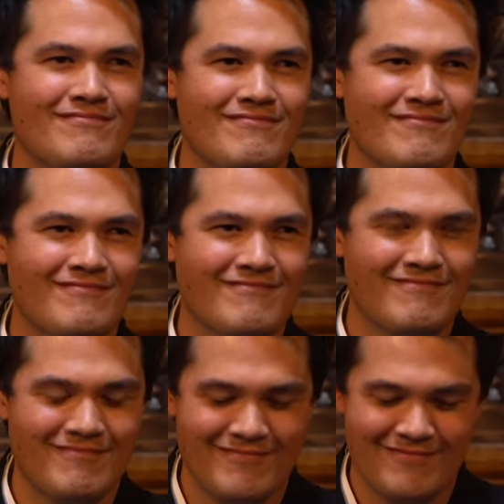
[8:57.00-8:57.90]

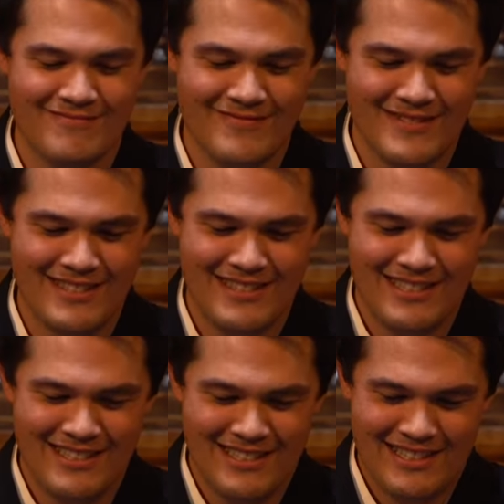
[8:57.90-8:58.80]

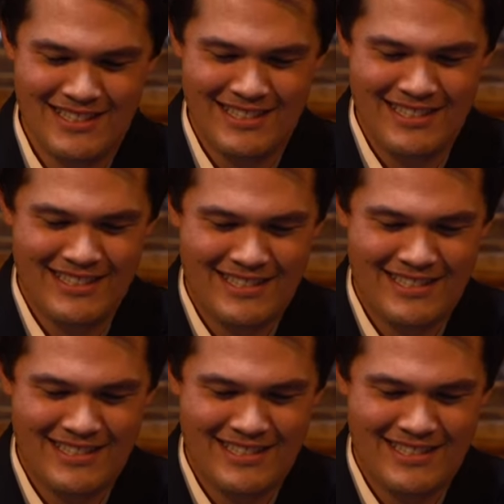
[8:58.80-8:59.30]
(silence)